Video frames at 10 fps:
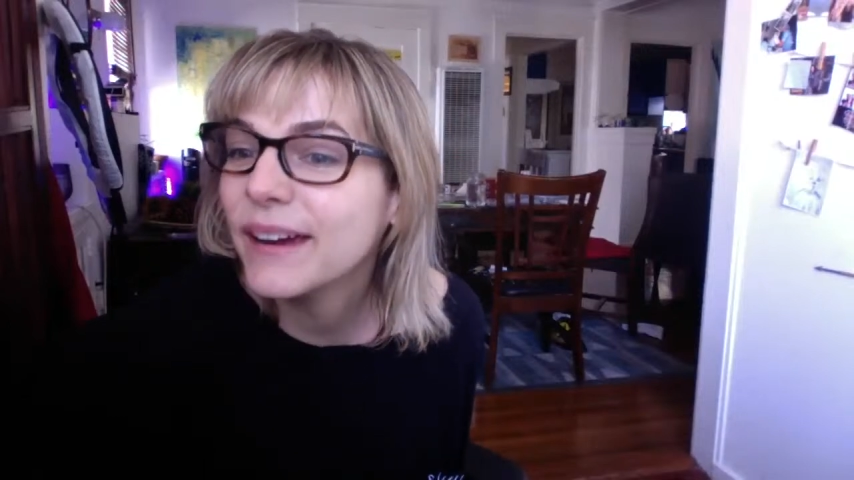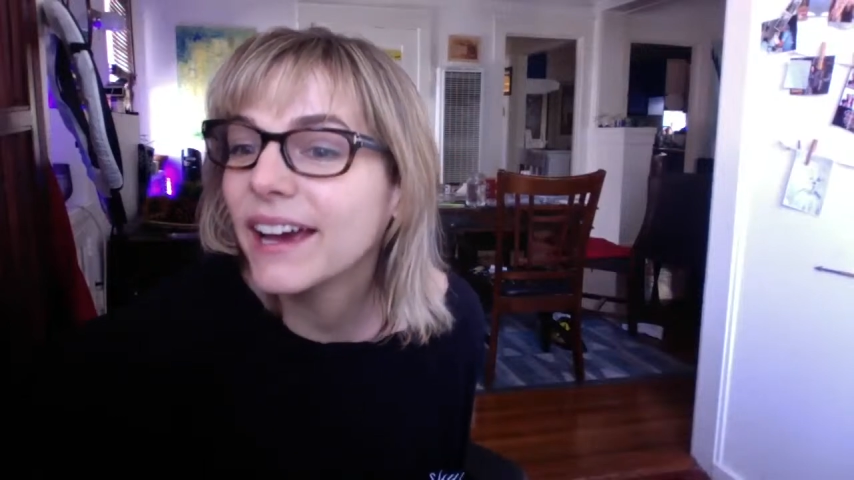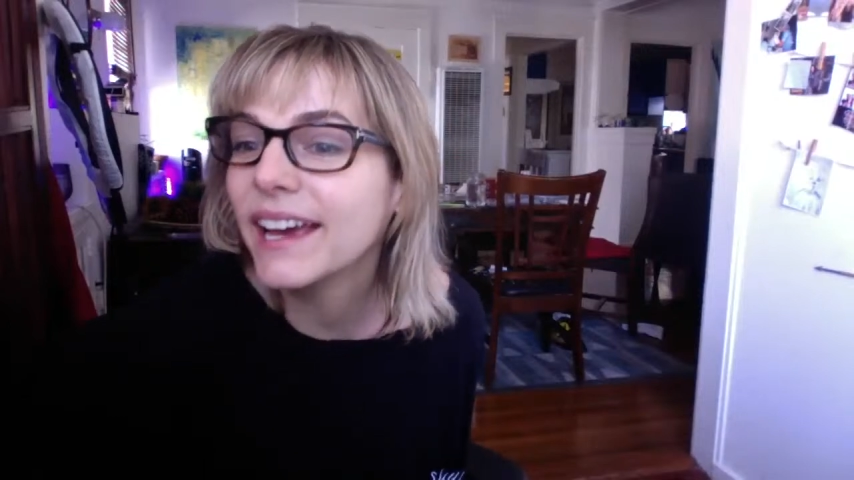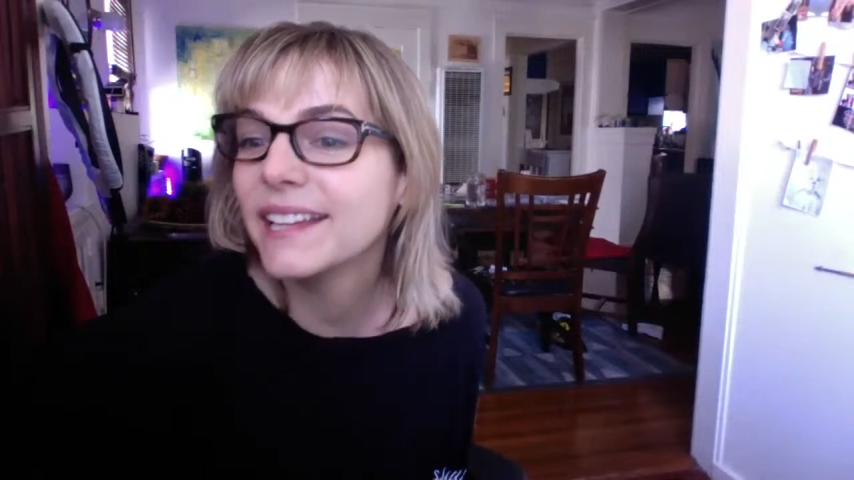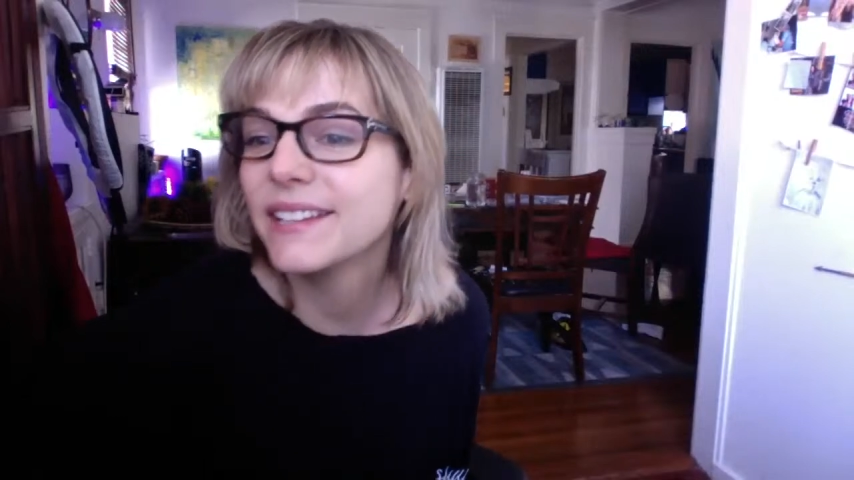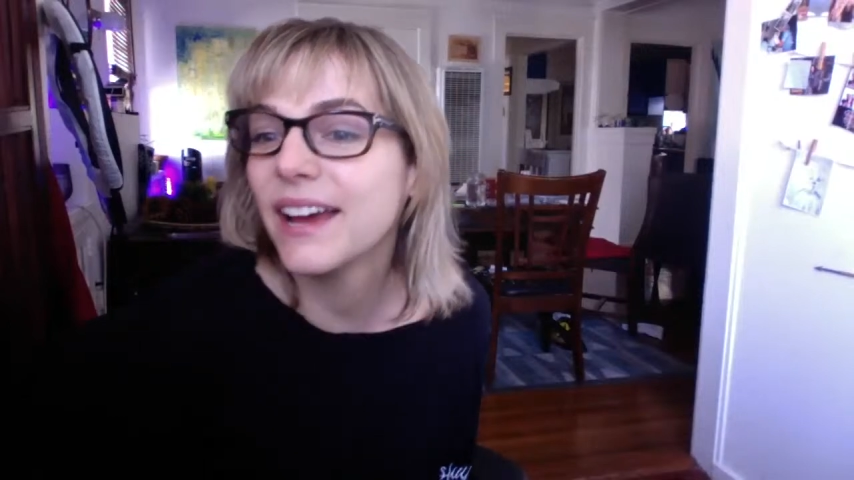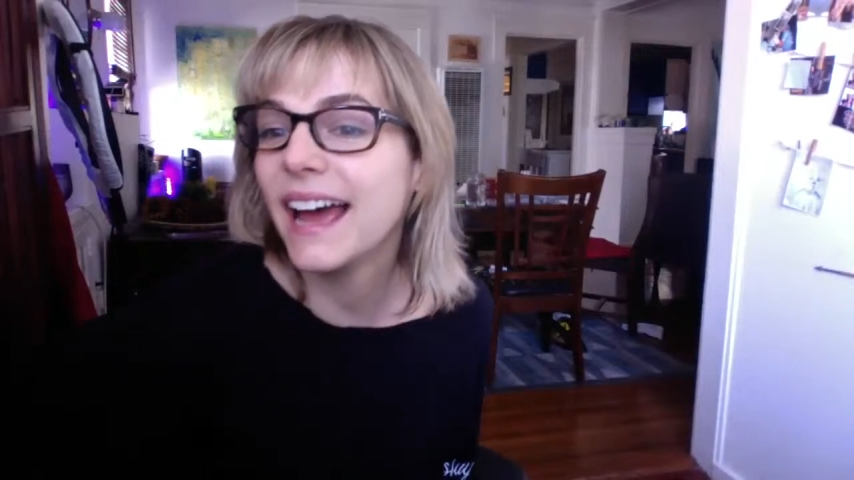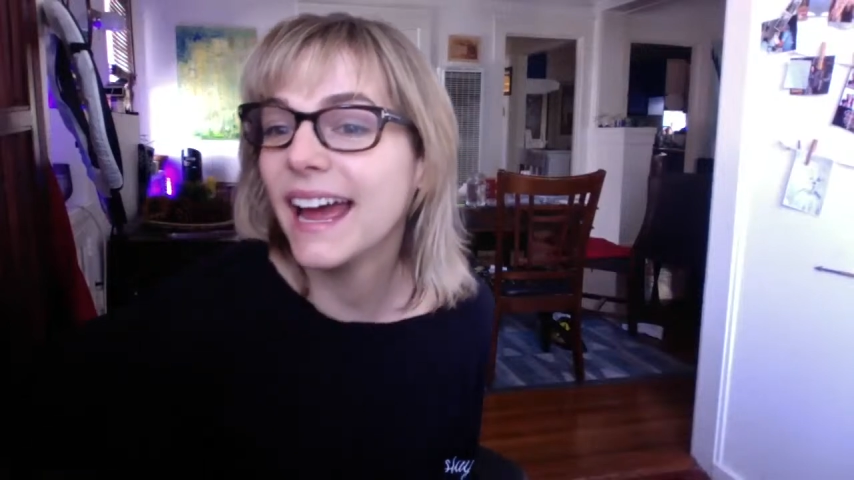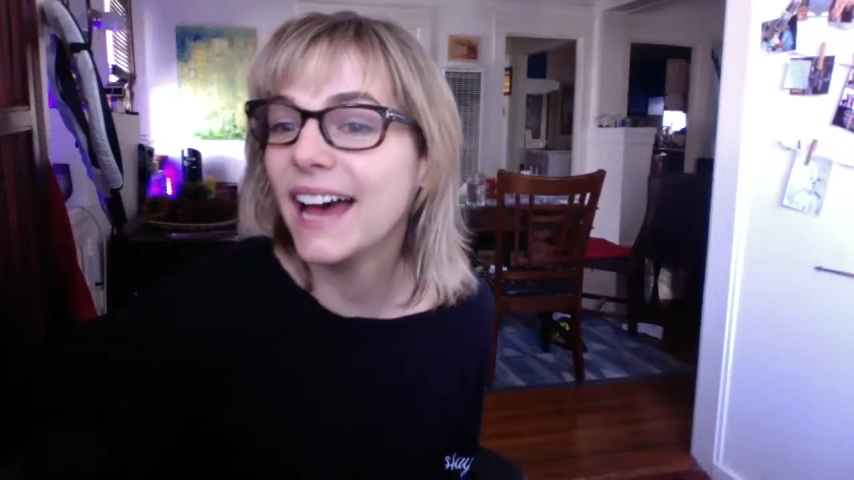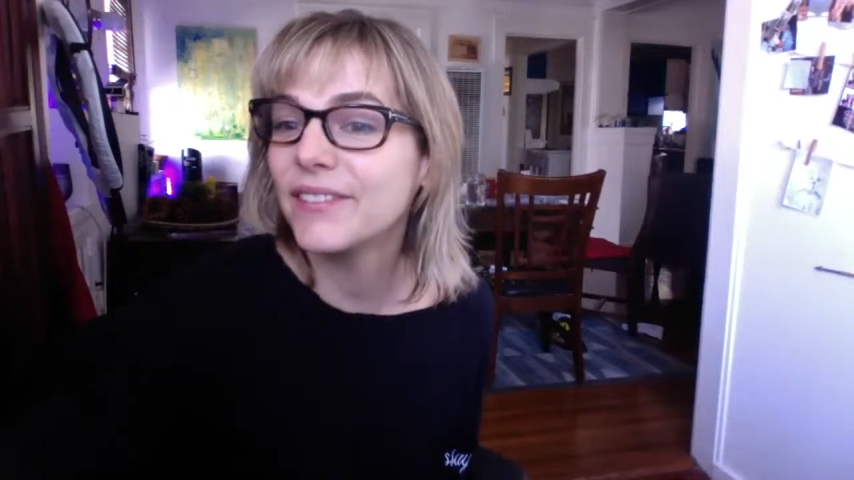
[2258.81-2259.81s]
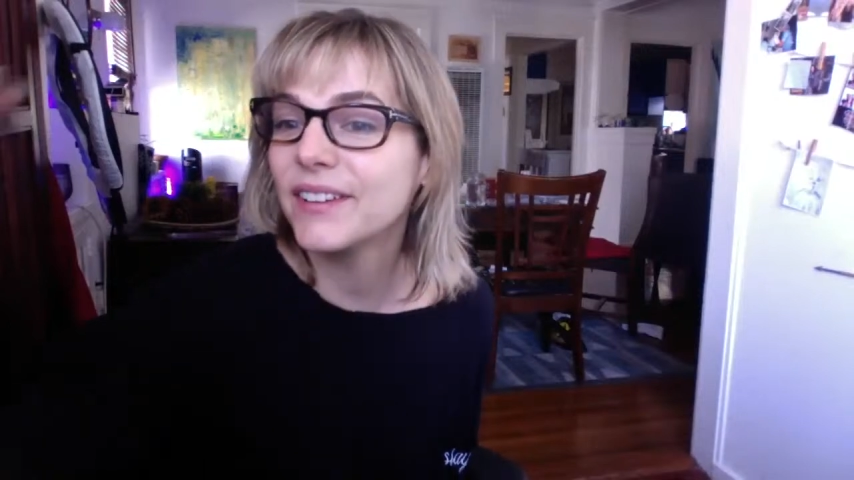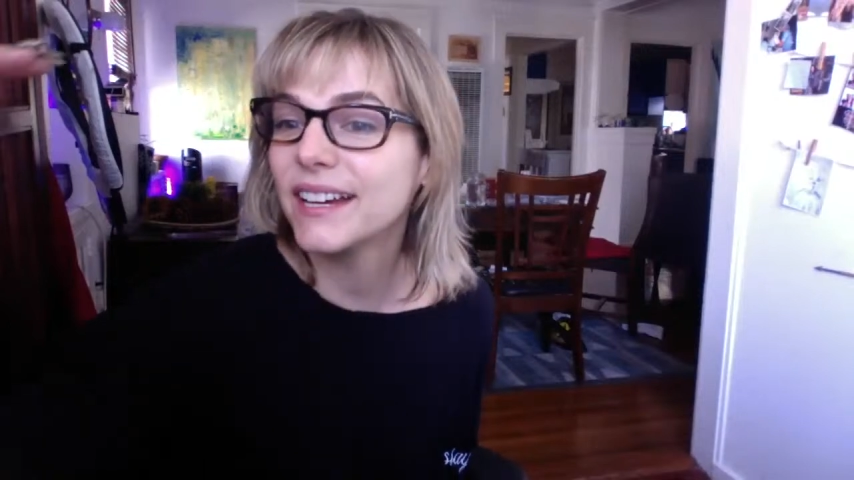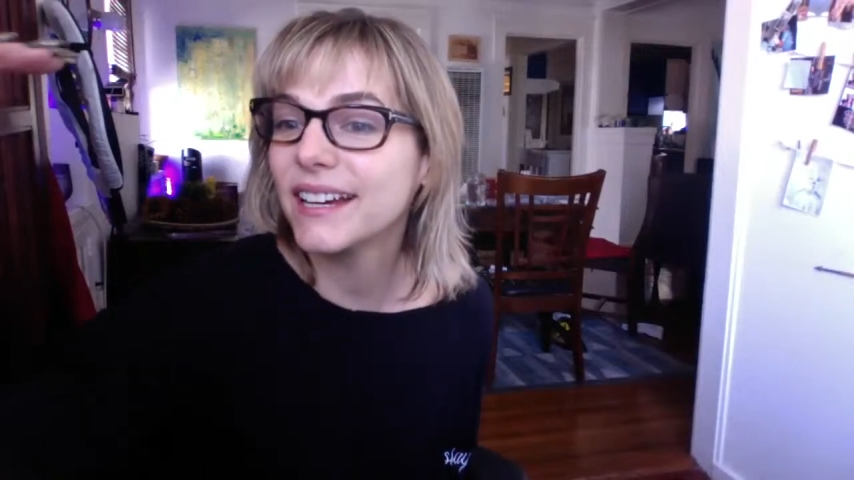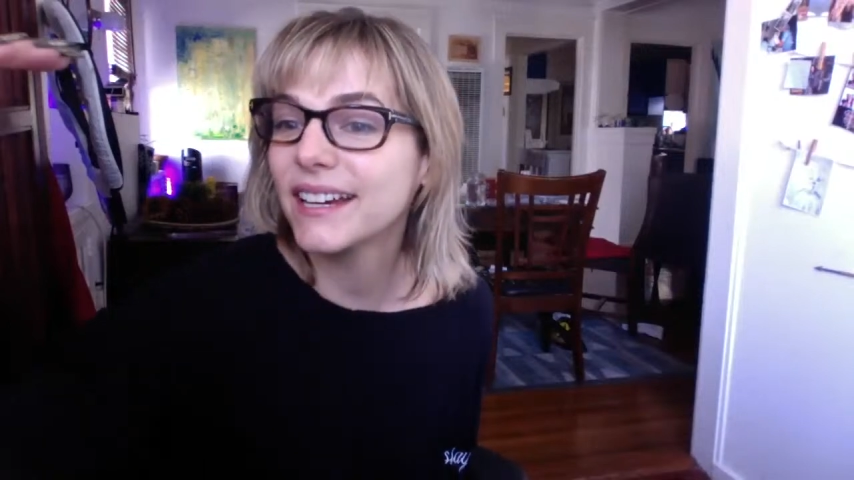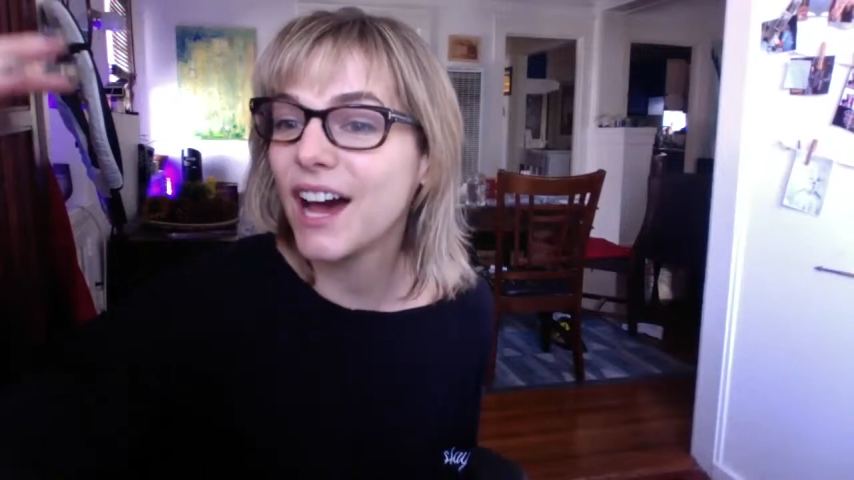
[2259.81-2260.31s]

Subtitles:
I have